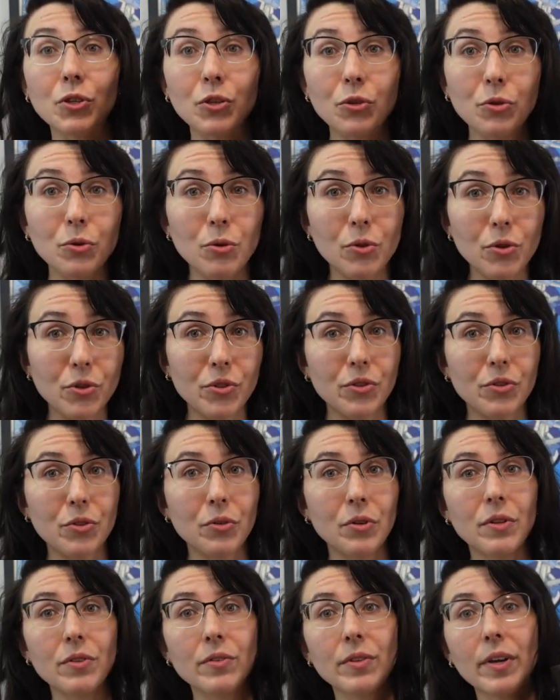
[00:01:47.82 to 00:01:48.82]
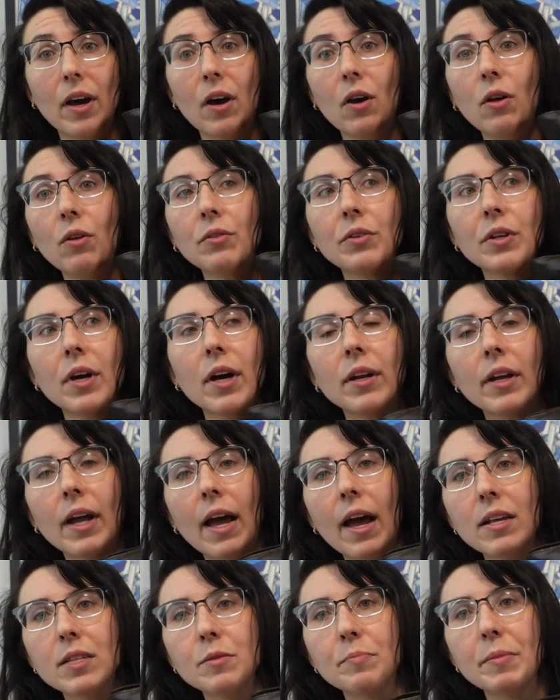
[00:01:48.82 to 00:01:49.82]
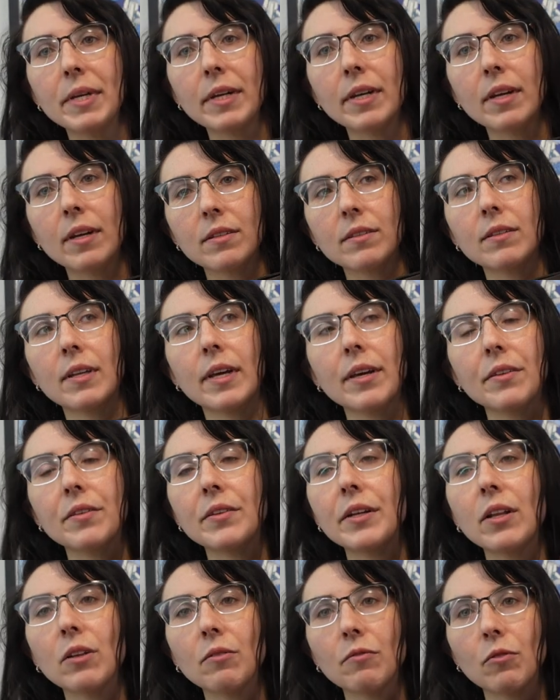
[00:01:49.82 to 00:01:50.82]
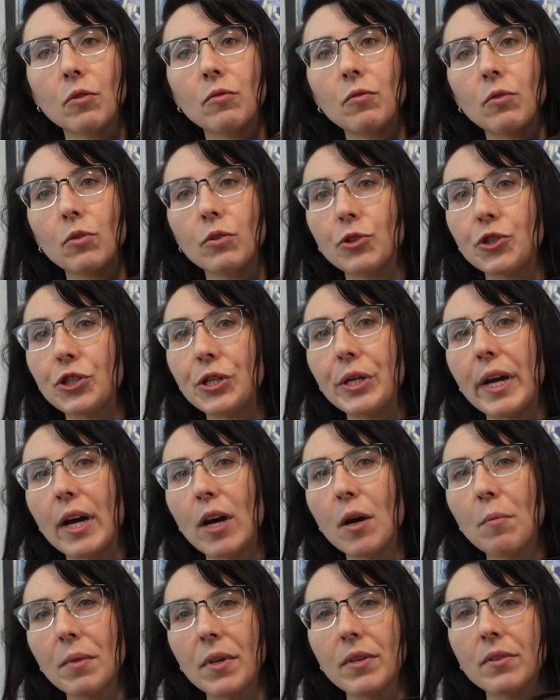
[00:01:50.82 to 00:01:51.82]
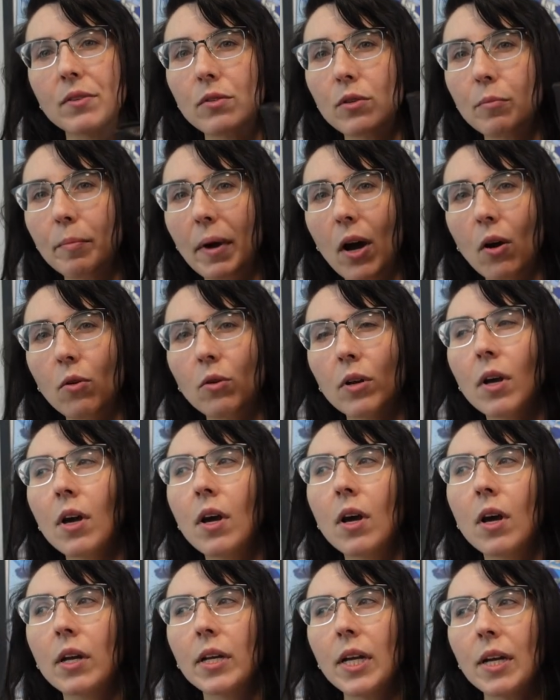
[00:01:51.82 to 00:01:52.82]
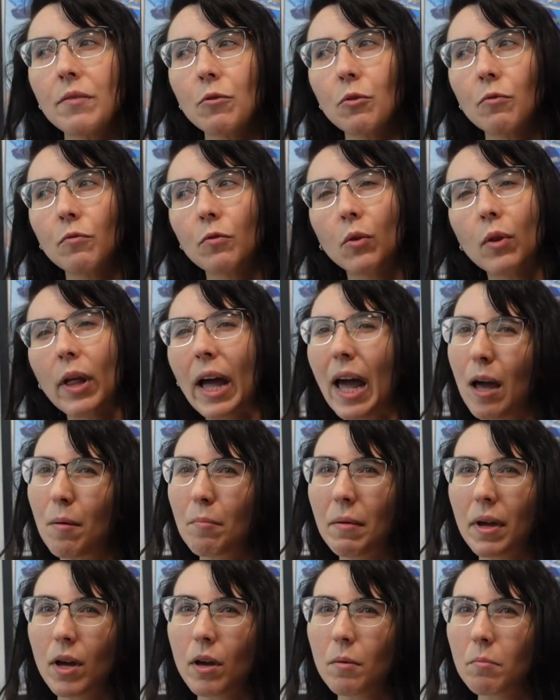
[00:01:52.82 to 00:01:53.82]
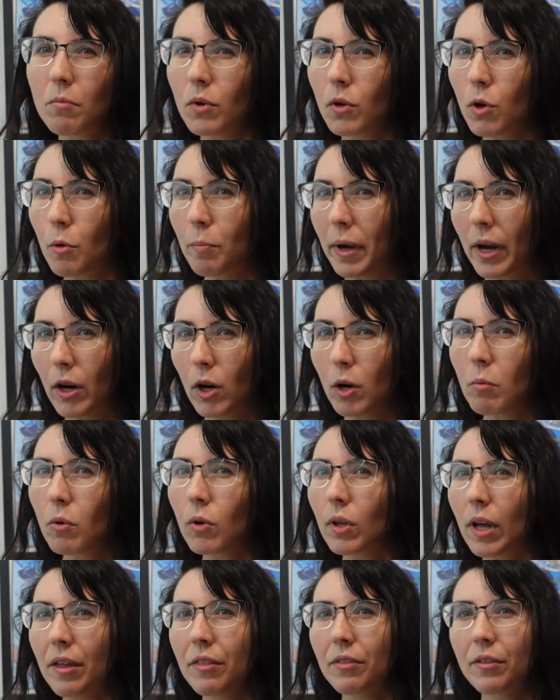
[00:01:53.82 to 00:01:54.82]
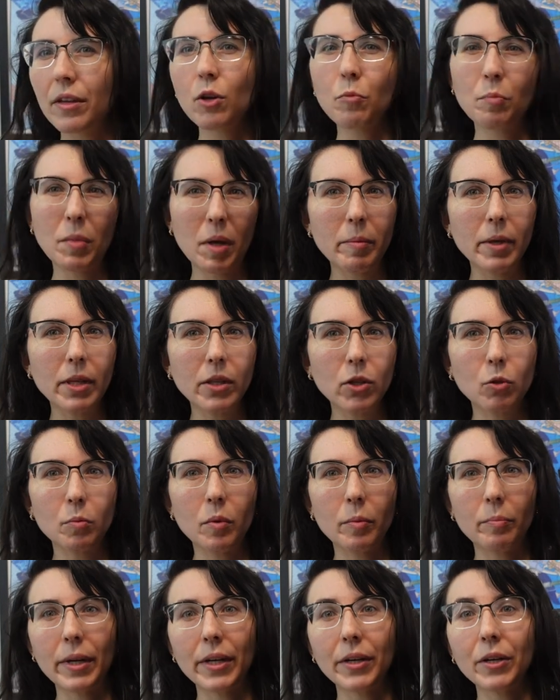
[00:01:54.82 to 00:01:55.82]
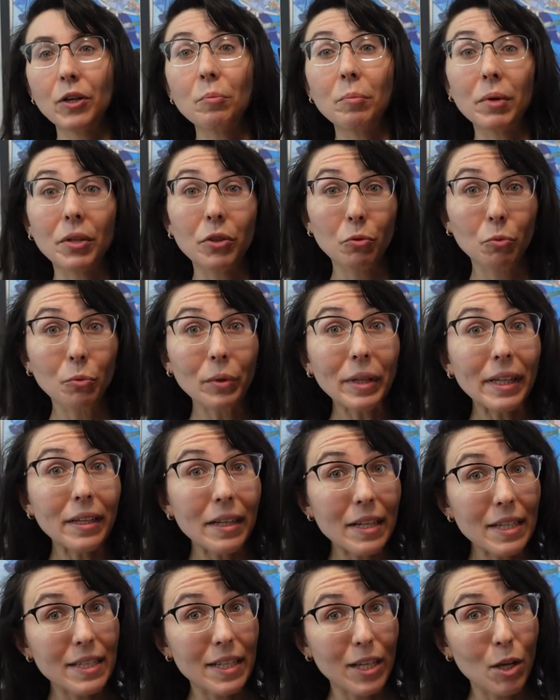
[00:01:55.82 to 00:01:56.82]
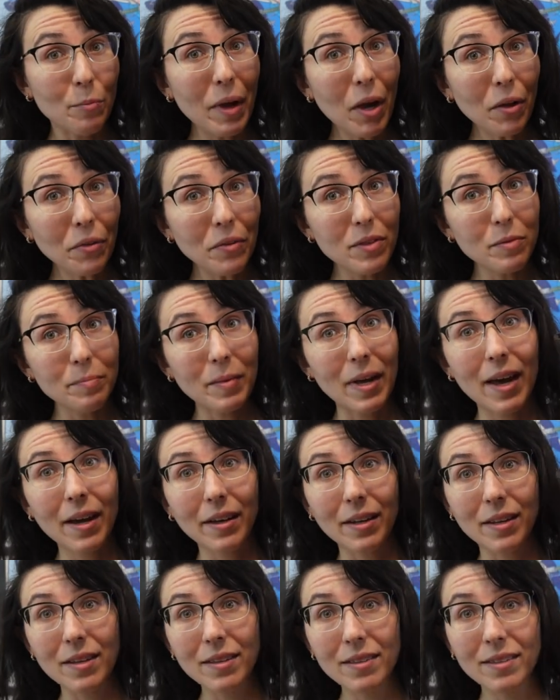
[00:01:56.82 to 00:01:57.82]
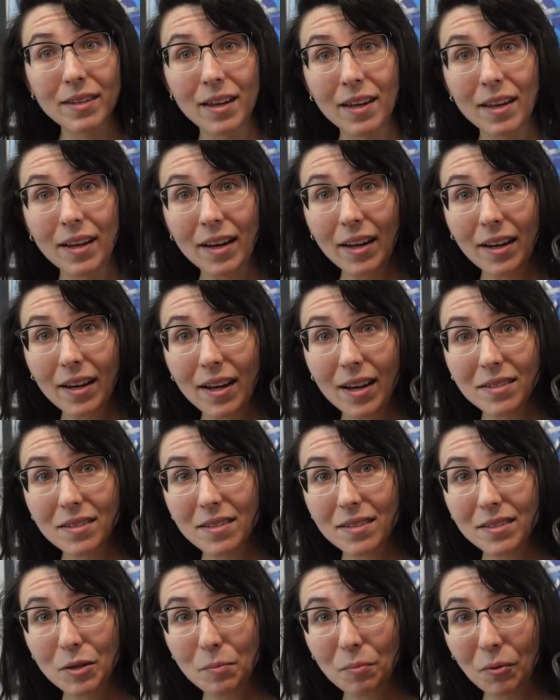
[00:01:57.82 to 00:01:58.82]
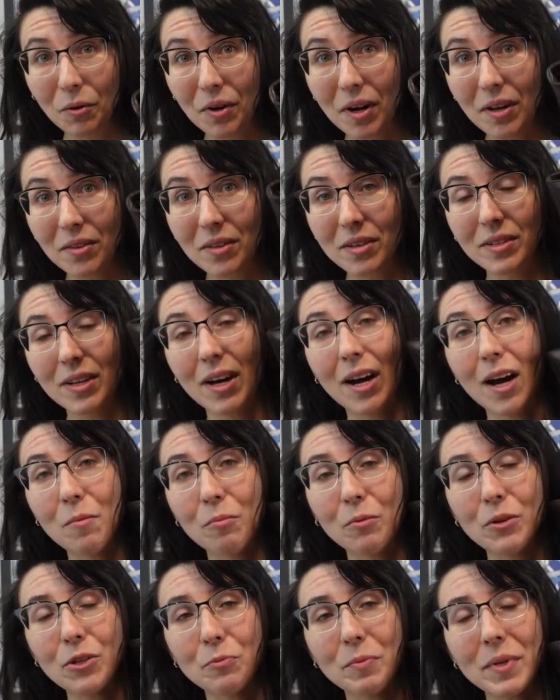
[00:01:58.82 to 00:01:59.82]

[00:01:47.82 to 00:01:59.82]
huge as you can tell, not as big as like the Neverfull GM. This is about Neverfull mm comparable I think maybe a little bit bigger but the really nice thing about this bag is it has a zipper on the top which